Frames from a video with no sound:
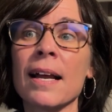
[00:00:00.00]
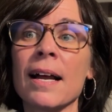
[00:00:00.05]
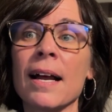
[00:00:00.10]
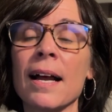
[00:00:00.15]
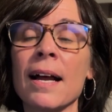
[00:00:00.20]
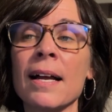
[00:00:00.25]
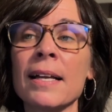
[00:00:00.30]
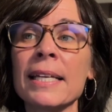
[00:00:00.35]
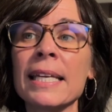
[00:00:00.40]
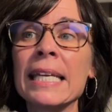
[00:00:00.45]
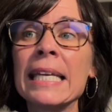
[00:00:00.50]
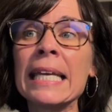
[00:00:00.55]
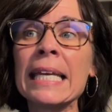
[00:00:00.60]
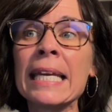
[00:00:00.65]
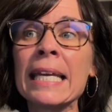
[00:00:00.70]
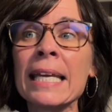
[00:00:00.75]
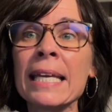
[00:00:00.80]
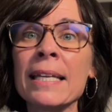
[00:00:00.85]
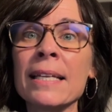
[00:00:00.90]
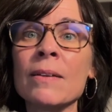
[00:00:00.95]

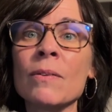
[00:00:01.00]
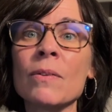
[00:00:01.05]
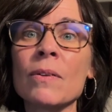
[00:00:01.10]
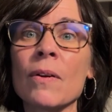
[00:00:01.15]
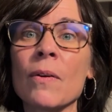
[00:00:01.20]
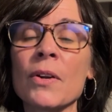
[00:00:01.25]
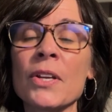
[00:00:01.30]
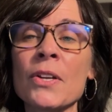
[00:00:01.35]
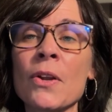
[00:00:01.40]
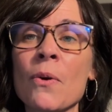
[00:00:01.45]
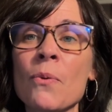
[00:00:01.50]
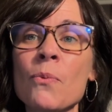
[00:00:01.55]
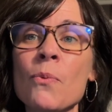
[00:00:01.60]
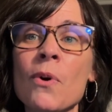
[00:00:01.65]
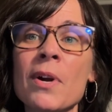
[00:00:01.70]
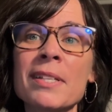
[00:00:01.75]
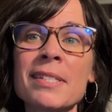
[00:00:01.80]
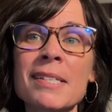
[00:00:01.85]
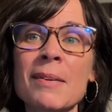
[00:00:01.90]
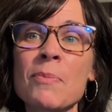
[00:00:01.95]
again,
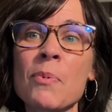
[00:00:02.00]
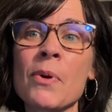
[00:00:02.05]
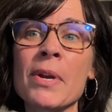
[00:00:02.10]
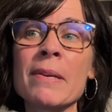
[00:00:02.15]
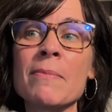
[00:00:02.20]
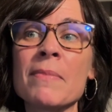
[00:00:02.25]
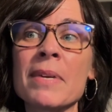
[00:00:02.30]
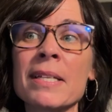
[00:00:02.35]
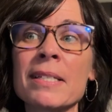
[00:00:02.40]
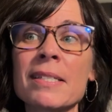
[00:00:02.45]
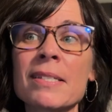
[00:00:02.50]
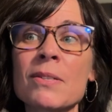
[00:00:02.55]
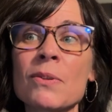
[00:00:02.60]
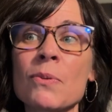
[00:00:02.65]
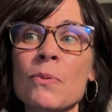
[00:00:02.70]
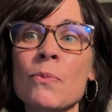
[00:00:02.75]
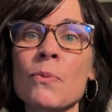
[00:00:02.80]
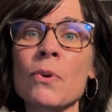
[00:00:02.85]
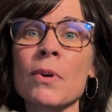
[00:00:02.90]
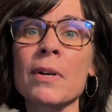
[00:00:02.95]
once appointments
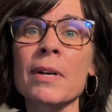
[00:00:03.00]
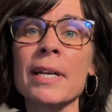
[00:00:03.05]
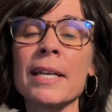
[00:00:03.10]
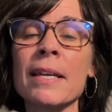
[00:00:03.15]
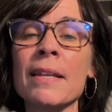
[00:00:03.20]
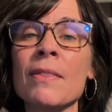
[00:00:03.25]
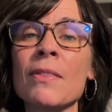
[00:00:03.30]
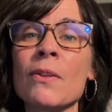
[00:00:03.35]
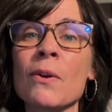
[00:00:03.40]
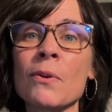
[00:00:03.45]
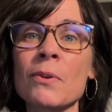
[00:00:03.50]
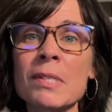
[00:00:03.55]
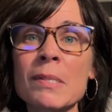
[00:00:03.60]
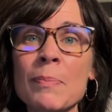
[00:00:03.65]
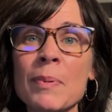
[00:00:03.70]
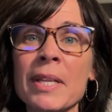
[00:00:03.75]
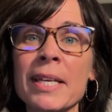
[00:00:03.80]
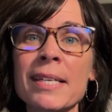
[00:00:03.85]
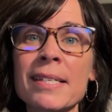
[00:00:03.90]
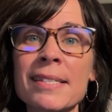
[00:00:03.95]
were in those
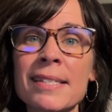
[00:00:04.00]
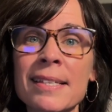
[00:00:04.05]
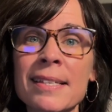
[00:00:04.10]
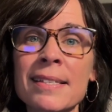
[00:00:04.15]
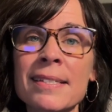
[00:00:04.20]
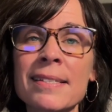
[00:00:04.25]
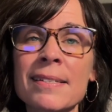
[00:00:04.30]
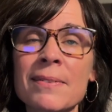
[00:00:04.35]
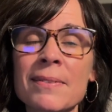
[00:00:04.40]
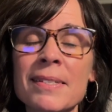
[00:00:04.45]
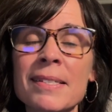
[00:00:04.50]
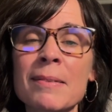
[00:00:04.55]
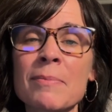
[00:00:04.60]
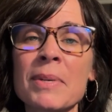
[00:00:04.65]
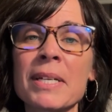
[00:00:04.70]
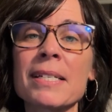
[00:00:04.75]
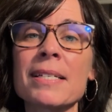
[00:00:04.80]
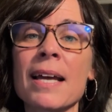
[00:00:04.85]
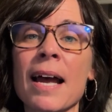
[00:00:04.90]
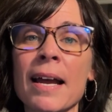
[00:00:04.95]
places, it was a
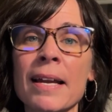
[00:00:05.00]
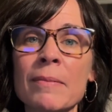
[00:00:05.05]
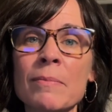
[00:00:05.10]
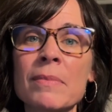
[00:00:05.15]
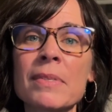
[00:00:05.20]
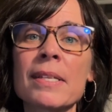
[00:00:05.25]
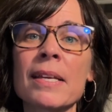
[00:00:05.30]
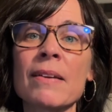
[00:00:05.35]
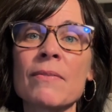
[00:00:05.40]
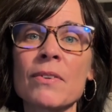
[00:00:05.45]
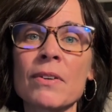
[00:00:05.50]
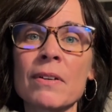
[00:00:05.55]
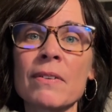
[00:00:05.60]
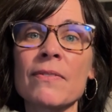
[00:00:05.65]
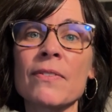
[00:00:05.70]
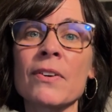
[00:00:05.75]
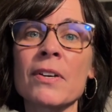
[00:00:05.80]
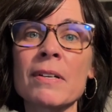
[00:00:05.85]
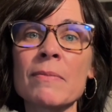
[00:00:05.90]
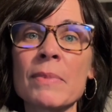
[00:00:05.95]
big time saver
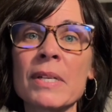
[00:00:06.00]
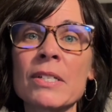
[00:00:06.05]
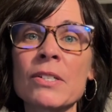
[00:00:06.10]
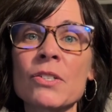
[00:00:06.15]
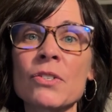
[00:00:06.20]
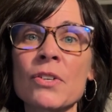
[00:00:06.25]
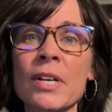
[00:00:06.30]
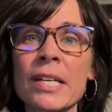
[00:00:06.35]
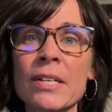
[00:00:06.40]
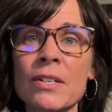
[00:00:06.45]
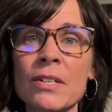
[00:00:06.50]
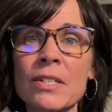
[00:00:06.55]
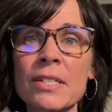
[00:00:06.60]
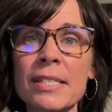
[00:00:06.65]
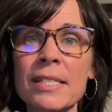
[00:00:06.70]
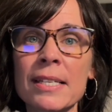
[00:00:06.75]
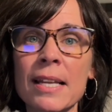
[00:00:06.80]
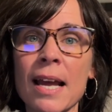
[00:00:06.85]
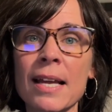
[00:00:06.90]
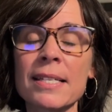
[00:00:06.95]
for
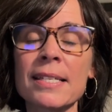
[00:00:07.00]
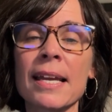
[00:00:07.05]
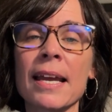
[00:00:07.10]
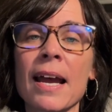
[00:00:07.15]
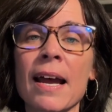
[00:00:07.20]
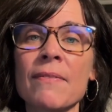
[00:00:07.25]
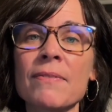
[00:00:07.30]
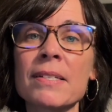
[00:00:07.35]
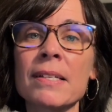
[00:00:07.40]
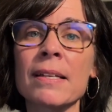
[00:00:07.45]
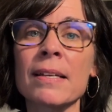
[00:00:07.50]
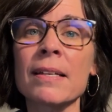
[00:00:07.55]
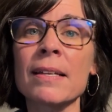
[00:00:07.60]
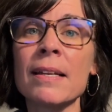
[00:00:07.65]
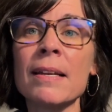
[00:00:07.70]
administrators not to have to